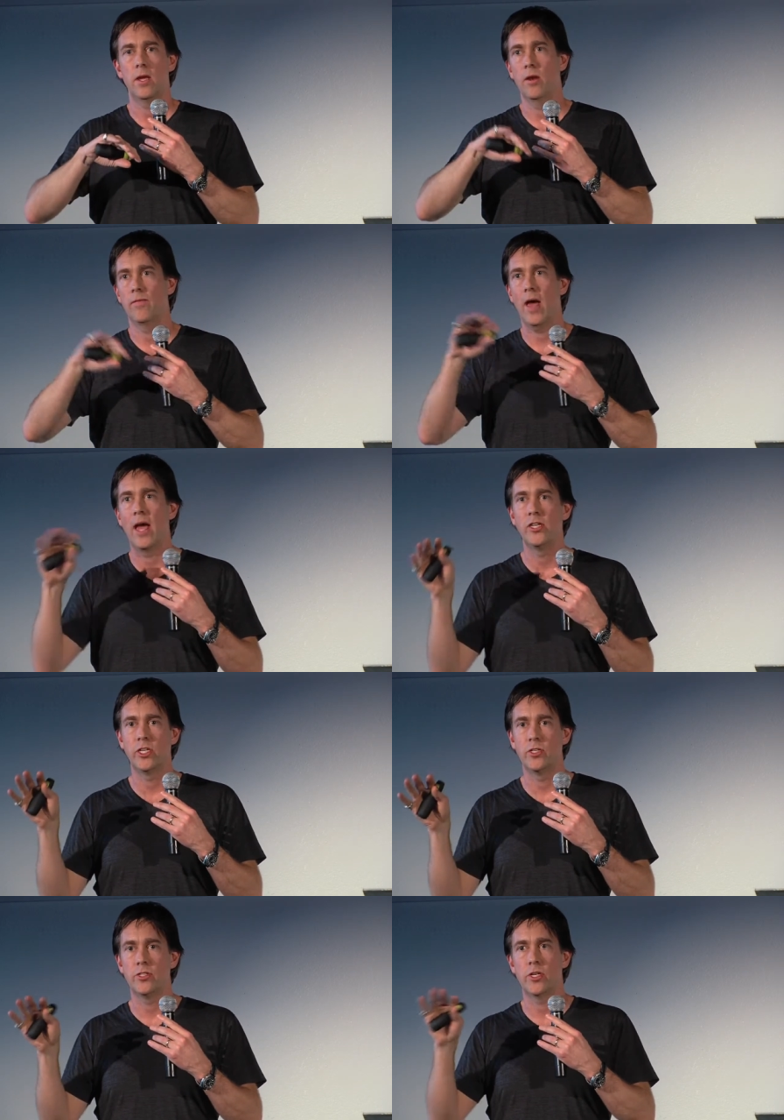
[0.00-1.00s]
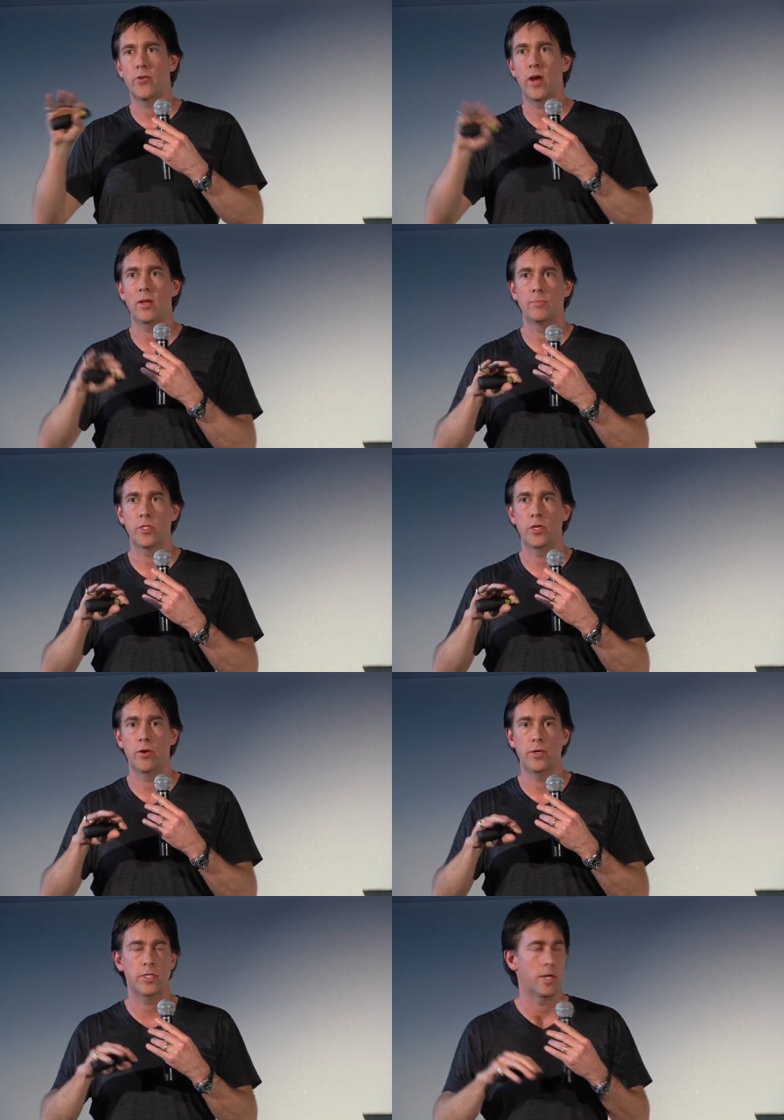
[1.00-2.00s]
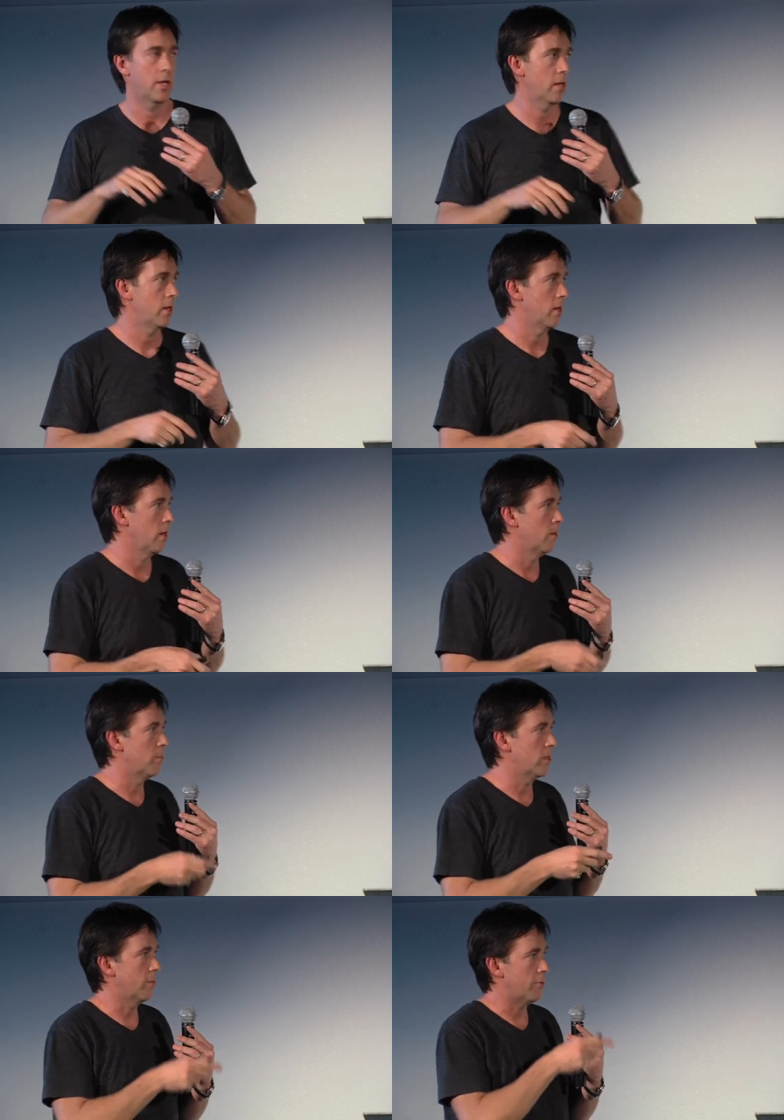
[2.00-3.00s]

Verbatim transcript: kind of agents to create obscurity. But the